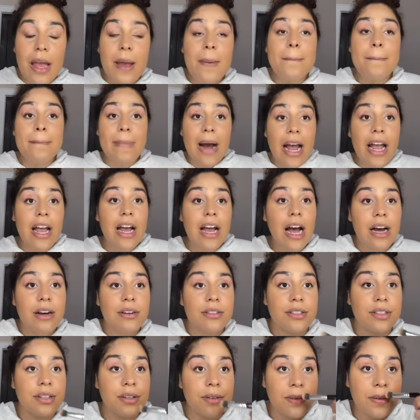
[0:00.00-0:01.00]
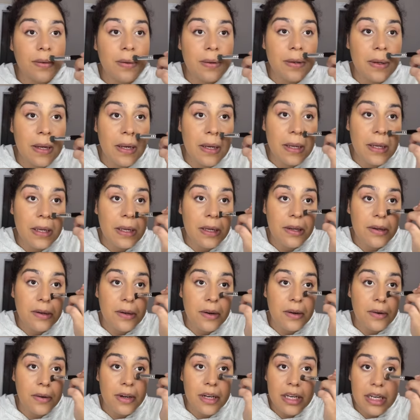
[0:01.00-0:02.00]
in my household, it, you
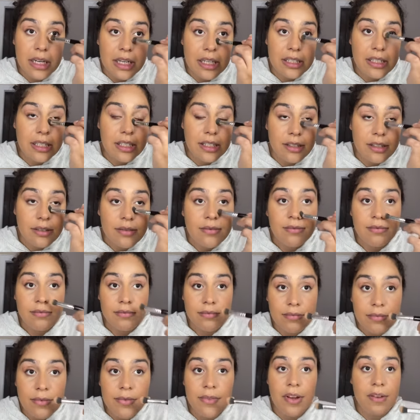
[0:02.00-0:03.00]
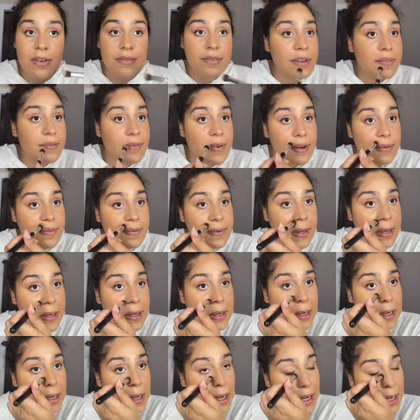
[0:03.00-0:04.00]
know, it is 50-50
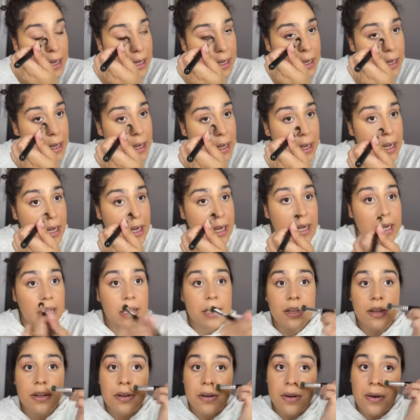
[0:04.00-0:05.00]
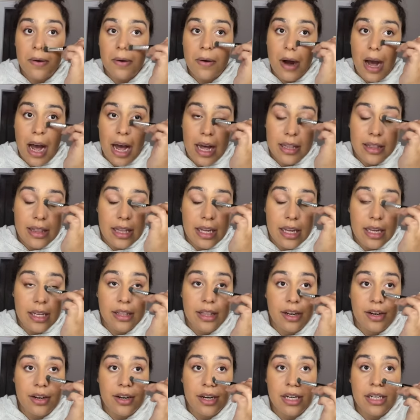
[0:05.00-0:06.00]
and, you know, I
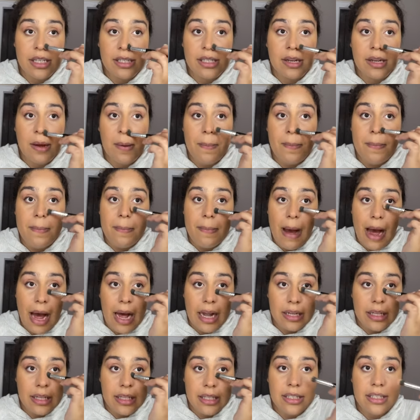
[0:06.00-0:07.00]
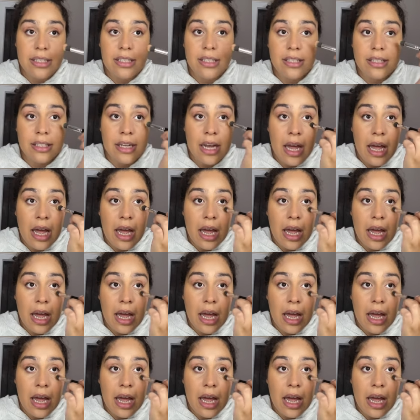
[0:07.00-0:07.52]
think there is a balance.